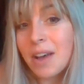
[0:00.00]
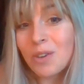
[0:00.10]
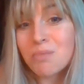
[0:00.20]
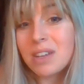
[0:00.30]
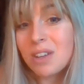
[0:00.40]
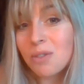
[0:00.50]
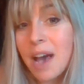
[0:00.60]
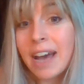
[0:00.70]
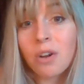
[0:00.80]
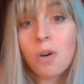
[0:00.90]
helping you
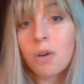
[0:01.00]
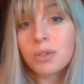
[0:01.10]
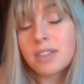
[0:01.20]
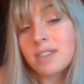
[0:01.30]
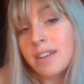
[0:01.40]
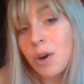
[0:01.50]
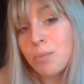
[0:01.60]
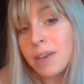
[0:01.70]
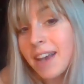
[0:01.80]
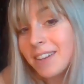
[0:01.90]
at all. It's not
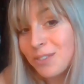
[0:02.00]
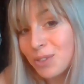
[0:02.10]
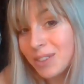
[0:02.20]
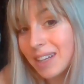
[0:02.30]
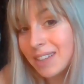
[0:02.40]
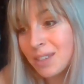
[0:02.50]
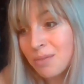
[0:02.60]
helping anyone, except